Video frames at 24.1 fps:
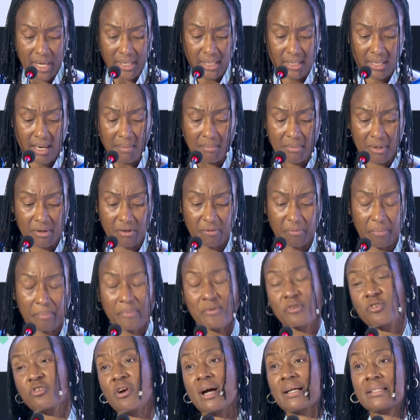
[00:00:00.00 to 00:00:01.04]
a number of
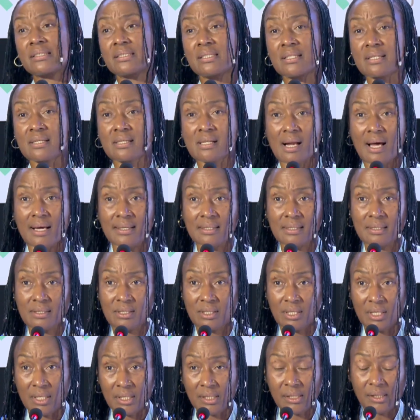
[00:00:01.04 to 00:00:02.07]
tractors last
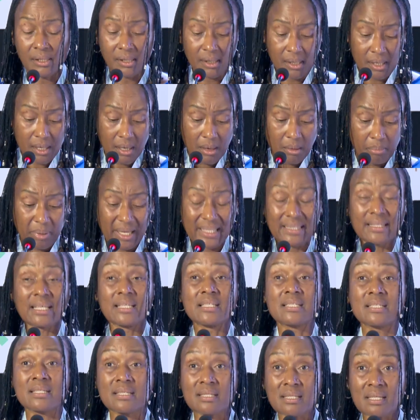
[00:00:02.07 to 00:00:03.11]
year, but they
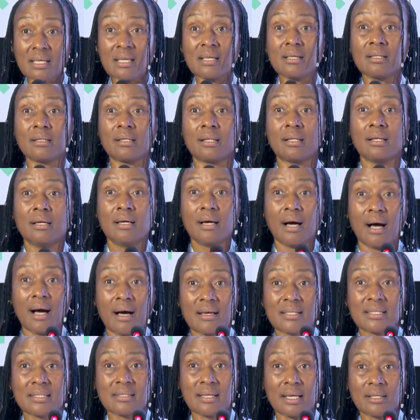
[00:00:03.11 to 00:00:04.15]
still are
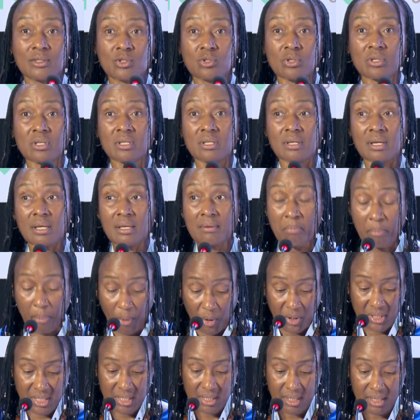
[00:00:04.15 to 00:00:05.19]
set on
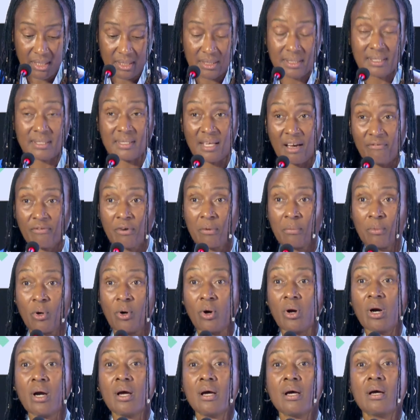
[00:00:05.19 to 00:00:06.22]
importing several
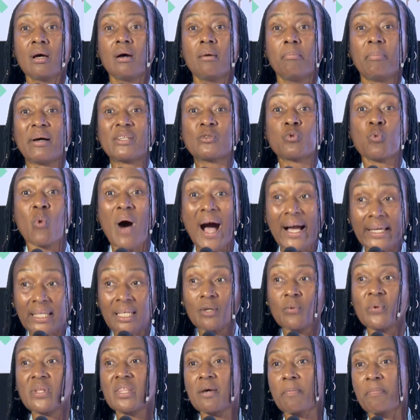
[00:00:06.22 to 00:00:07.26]
more, but working
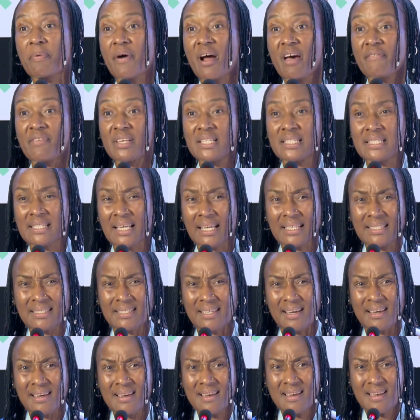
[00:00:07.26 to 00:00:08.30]
with the private
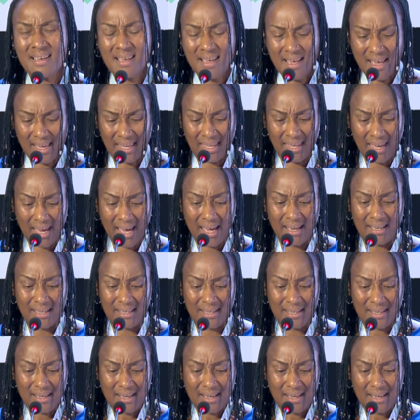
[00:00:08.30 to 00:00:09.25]
sector. Again,